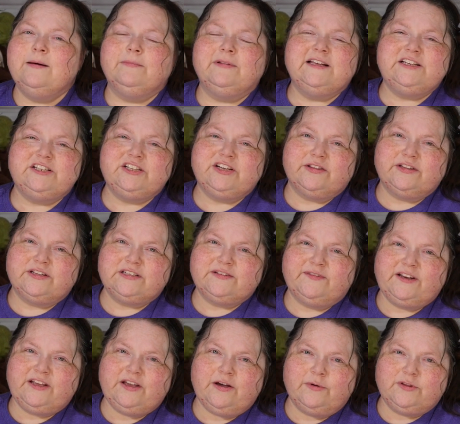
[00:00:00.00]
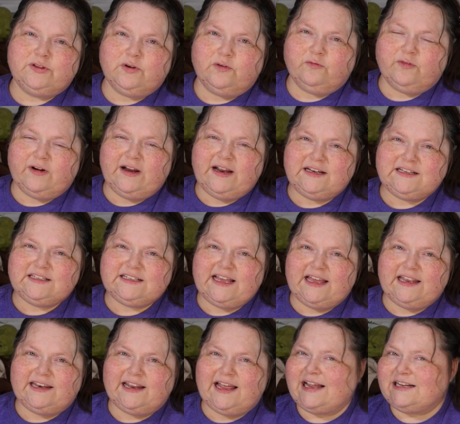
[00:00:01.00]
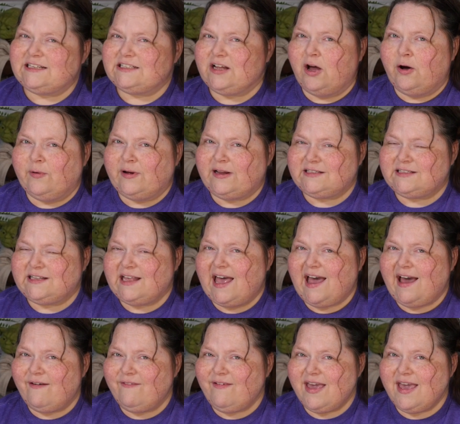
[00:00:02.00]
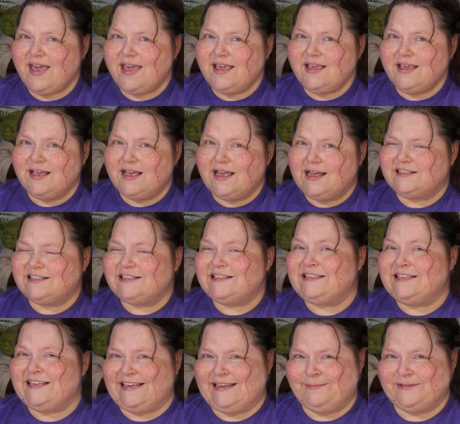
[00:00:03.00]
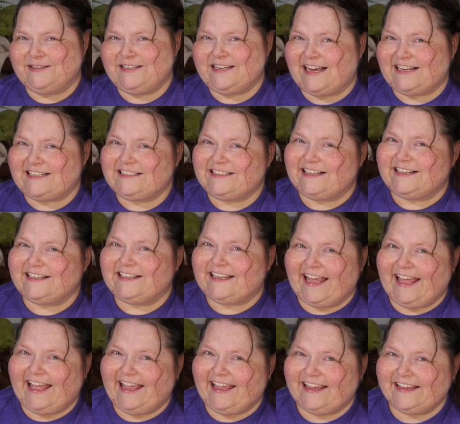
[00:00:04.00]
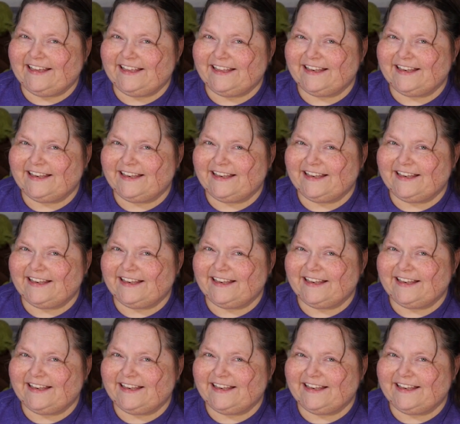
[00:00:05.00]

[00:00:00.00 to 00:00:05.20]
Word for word: Please share this video with your friends and as always, have a steamtastic day.